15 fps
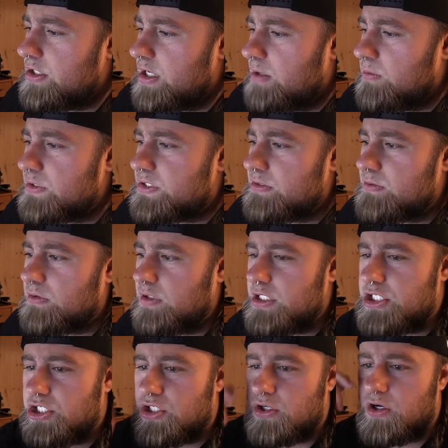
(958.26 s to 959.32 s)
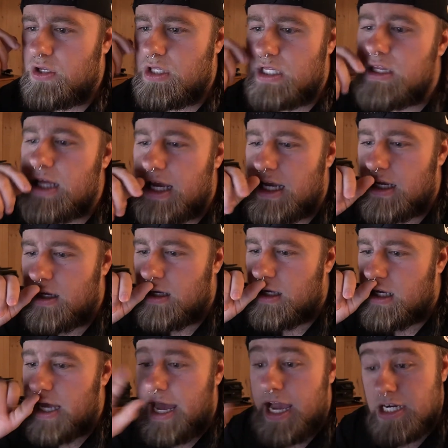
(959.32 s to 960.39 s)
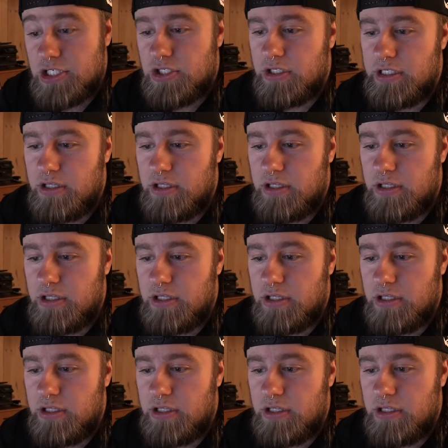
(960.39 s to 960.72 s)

wasn't really sure that they actually